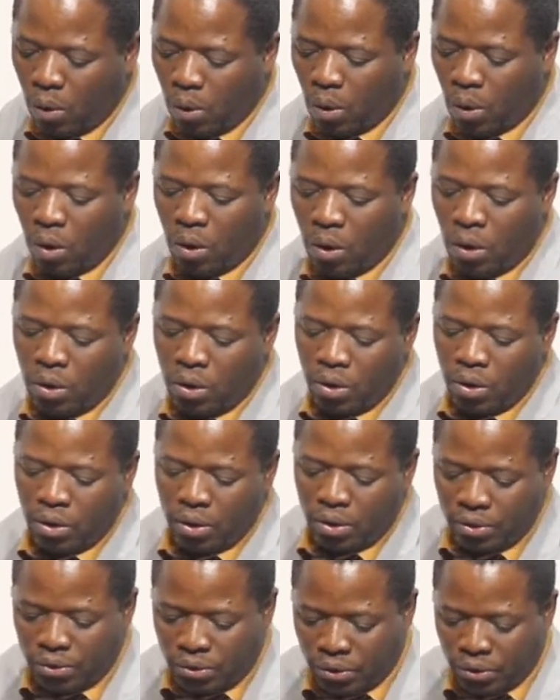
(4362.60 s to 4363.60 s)

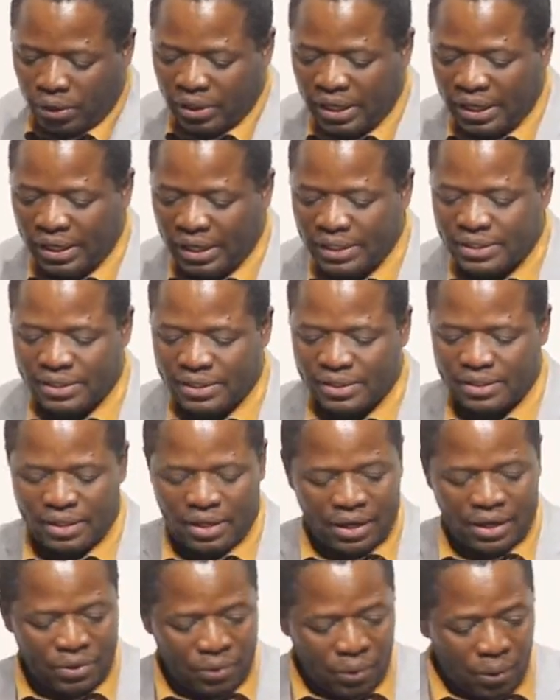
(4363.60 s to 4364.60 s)
all your needs
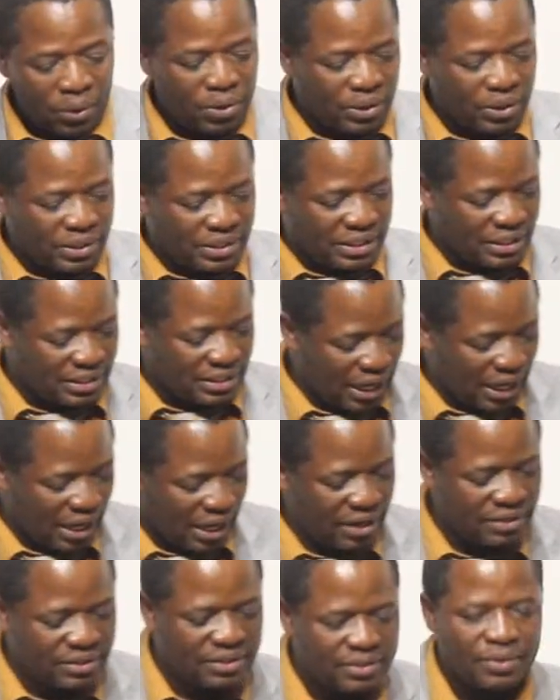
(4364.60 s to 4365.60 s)
and all your
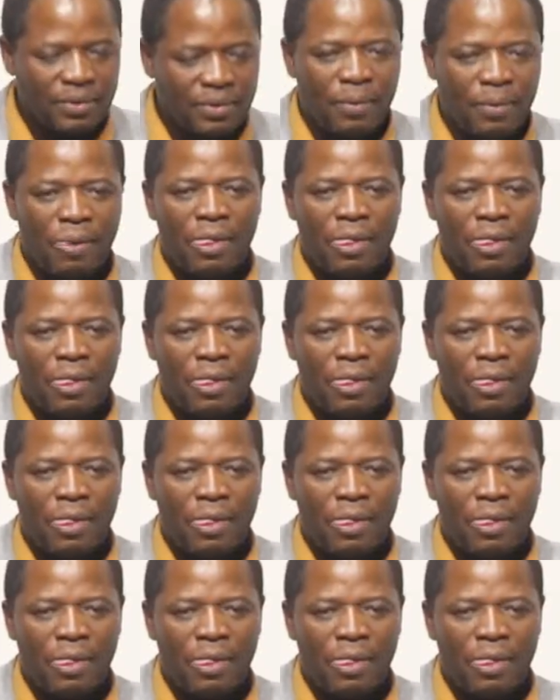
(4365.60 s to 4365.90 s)
desires.